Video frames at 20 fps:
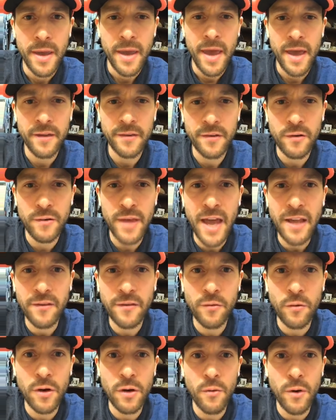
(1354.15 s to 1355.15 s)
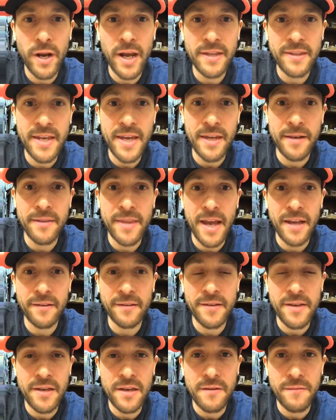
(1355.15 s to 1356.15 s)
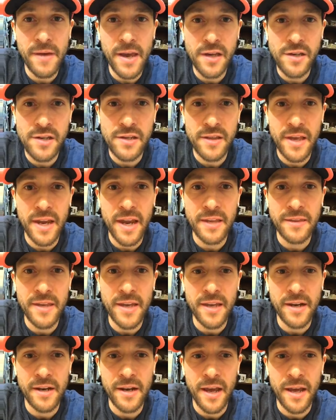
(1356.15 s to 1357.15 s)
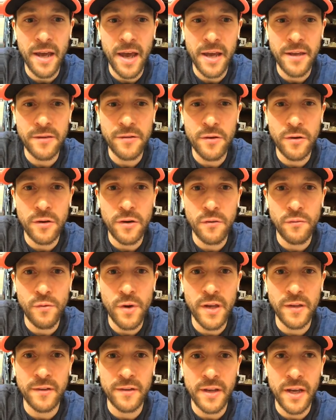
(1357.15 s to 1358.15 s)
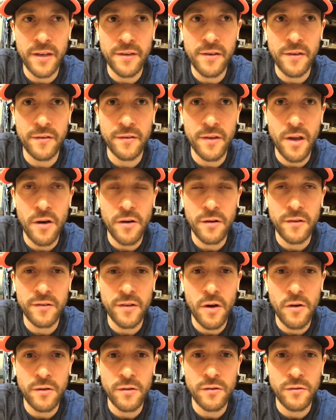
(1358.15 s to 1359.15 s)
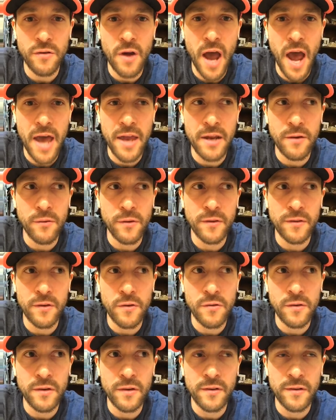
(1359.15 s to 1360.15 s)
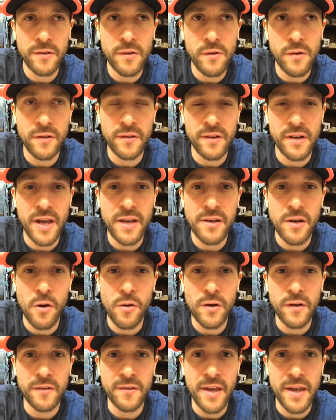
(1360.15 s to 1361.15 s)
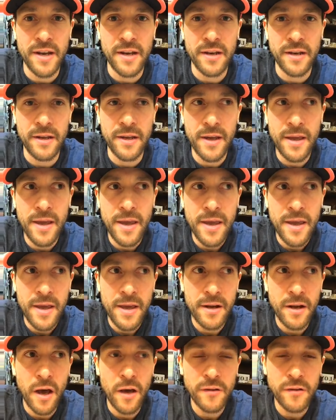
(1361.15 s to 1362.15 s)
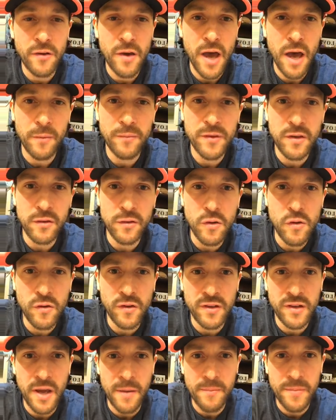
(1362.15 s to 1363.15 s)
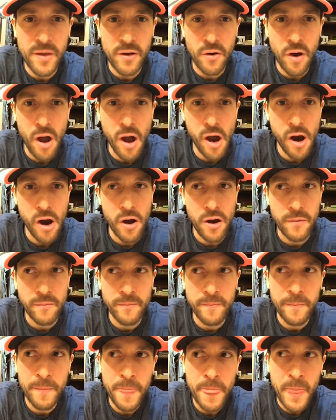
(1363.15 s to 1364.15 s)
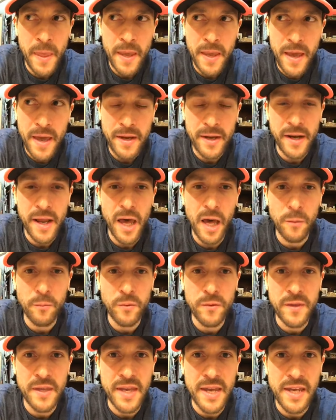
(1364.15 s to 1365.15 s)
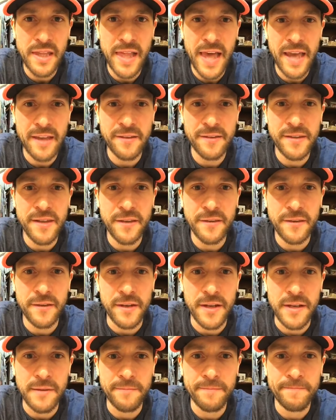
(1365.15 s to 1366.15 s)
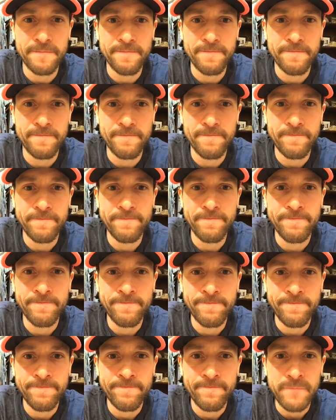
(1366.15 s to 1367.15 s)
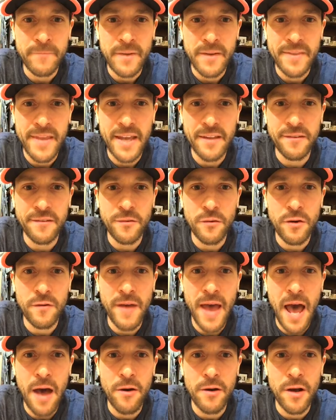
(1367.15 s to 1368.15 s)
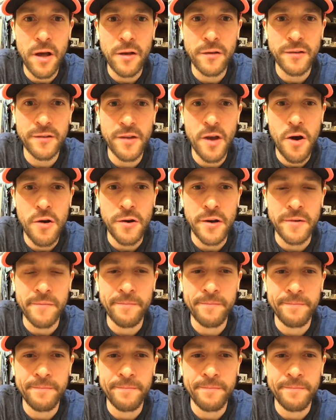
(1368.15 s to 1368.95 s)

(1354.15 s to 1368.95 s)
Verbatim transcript: And so that's sort of what I did. That's the innovation that I did. And I, I took a risk. I just start, started trying it with certain students. And I noticed that it, it also helped to loosen up their arm and it helped with the elasticity. That's sort of how it all started.